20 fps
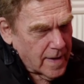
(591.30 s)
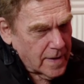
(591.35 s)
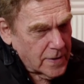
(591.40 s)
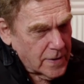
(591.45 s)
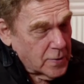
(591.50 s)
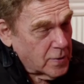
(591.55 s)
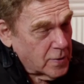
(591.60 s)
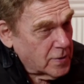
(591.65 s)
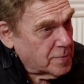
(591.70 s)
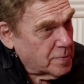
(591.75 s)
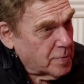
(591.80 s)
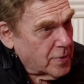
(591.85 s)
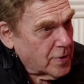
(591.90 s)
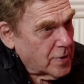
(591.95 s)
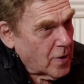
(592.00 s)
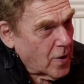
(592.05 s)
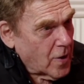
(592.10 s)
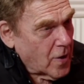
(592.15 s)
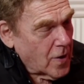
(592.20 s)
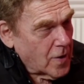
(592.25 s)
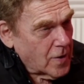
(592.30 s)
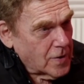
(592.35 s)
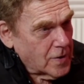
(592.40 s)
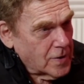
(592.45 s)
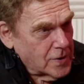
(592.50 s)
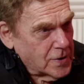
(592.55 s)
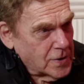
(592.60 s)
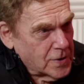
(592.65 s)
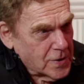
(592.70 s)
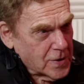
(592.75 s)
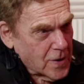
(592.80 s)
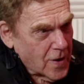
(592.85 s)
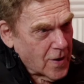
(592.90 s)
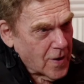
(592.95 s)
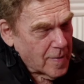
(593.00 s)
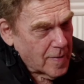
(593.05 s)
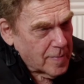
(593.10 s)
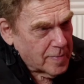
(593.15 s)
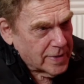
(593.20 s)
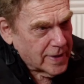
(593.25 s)
George Bernard
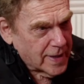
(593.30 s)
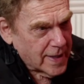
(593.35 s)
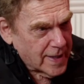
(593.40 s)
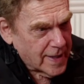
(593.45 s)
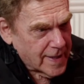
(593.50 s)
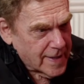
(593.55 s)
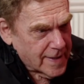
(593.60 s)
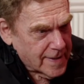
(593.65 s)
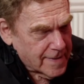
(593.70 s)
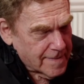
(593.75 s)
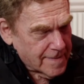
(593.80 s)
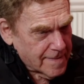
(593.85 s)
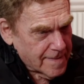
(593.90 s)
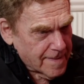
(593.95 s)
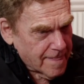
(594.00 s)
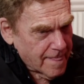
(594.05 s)
Shaw play.